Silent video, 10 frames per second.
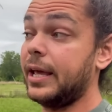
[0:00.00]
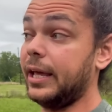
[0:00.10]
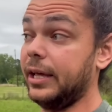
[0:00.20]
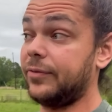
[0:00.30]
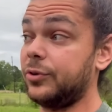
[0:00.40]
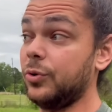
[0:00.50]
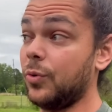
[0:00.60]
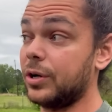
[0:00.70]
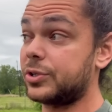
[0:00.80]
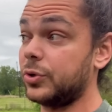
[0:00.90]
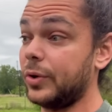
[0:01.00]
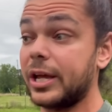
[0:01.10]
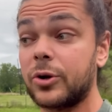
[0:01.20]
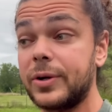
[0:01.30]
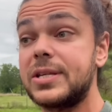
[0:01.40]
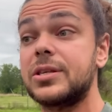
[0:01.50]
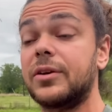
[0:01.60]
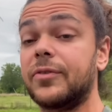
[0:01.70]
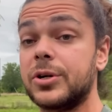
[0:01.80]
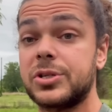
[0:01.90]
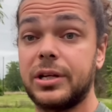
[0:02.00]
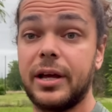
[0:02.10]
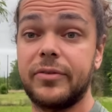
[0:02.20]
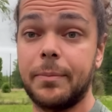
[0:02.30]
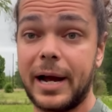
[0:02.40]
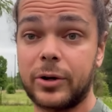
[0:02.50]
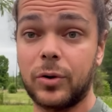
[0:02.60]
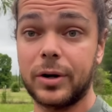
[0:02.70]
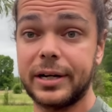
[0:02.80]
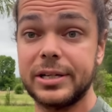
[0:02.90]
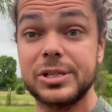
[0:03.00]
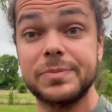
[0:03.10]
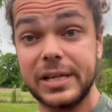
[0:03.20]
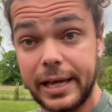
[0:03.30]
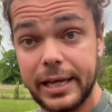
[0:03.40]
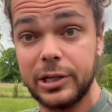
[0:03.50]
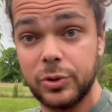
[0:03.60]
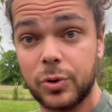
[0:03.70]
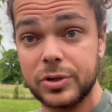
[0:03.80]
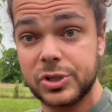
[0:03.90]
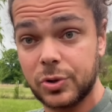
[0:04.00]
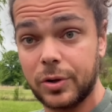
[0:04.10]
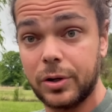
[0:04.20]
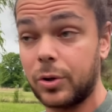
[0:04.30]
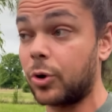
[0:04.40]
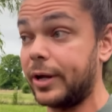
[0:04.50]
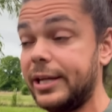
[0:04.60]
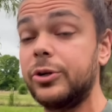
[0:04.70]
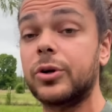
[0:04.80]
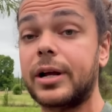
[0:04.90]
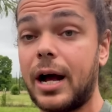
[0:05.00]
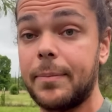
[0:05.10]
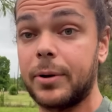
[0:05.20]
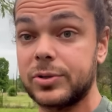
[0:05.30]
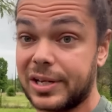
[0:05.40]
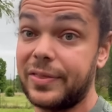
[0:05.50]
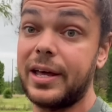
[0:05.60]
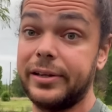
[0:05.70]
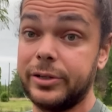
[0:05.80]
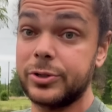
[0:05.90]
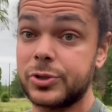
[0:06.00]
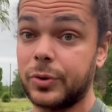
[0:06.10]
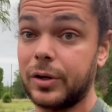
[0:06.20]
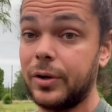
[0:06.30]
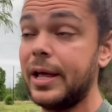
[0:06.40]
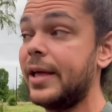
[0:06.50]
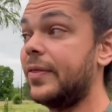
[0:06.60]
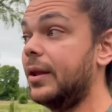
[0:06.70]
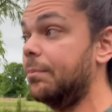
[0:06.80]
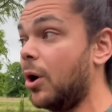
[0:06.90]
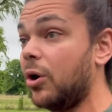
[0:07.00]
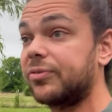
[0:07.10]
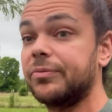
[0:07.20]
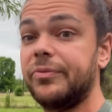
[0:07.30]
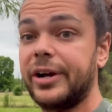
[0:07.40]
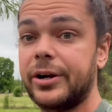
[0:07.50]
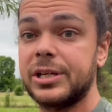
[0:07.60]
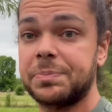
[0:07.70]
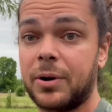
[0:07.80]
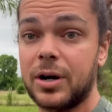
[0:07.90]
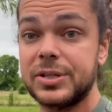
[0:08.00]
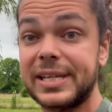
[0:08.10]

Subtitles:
If you want to increase the diversity of the microorganisms in your soil or in your compost and then in your soil, then mow from various parts.